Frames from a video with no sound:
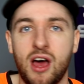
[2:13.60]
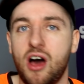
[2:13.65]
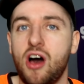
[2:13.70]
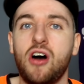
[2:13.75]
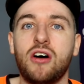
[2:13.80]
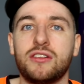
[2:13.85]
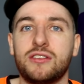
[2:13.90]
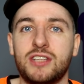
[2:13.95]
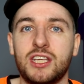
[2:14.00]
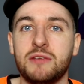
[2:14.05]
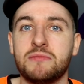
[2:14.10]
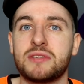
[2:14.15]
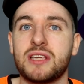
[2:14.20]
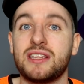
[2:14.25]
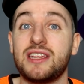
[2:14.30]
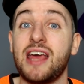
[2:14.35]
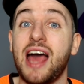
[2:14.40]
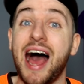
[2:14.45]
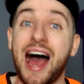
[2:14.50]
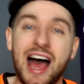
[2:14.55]
hurt teams,
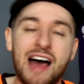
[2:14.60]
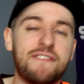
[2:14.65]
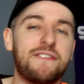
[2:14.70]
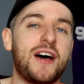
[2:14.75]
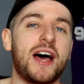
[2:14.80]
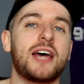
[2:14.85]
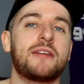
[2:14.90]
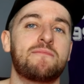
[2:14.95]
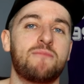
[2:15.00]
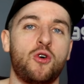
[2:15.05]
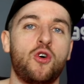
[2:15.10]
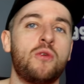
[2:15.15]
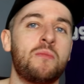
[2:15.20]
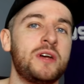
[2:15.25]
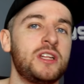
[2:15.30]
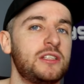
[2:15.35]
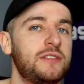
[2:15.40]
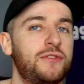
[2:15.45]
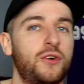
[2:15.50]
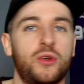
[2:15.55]
and they have had
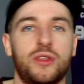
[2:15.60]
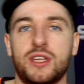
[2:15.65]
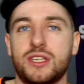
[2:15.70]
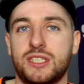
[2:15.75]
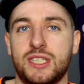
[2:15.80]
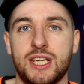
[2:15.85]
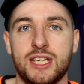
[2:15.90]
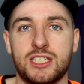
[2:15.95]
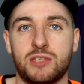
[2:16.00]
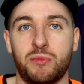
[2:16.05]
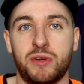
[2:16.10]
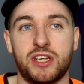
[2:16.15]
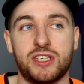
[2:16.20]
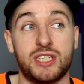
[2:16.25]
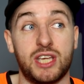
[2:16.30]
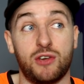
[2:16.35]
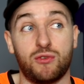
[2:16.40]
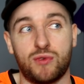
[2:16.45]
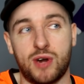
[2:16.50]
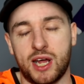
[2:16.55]
moments throughout the season where you
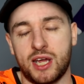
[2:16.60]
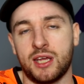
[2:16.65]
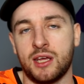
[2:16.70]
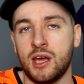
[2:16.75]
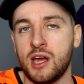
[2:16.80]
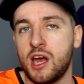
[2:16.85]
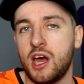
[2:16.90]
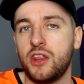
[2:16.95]
say, right,